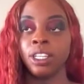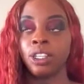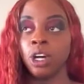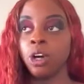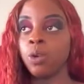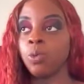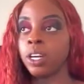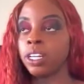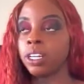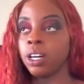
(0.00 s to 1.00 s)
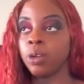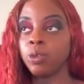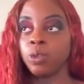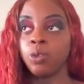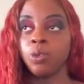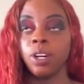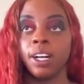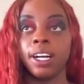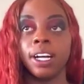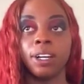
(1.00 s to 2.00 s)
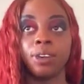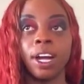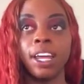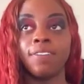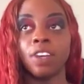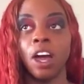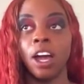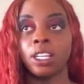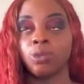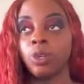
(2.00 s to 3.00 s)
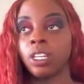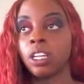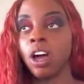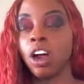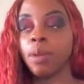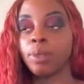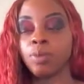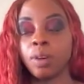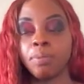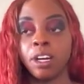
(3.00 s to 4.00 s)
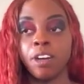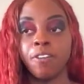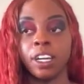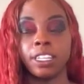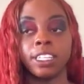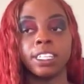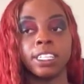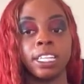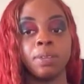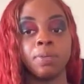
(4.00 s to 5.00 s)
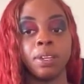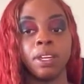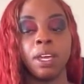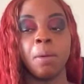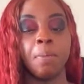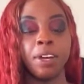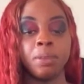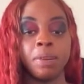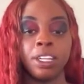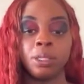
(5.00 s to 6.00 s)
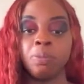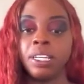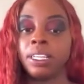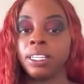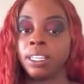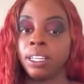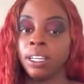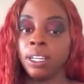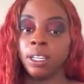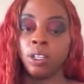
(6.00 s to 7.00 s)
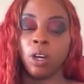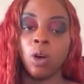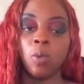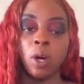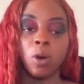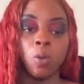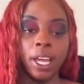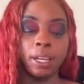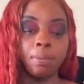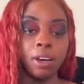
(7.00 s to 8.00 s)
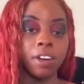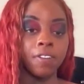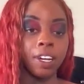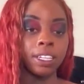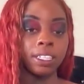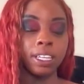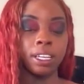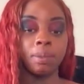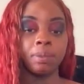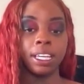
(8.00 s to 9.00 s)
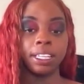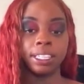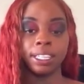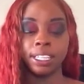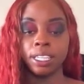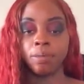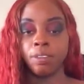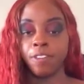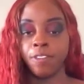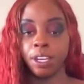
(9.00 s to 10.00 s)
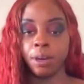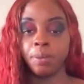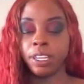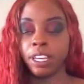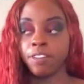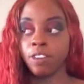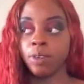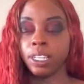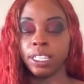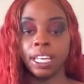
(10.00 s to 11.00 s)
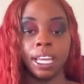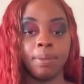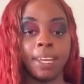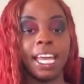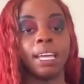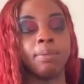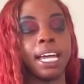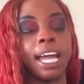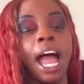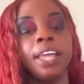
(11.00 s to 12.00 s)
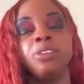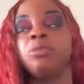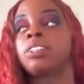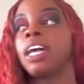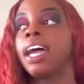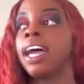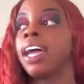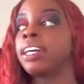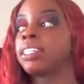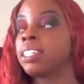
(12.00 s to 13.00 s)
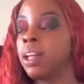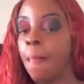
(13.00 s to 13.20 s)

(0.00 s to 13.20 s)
you don't want to go through uh graveyards with alarms where motherfuckers is sleeping. Pretty much meaning you don't want to wake motherfuckers up that sleep. You feel me? If you in the same game. Like I used to ask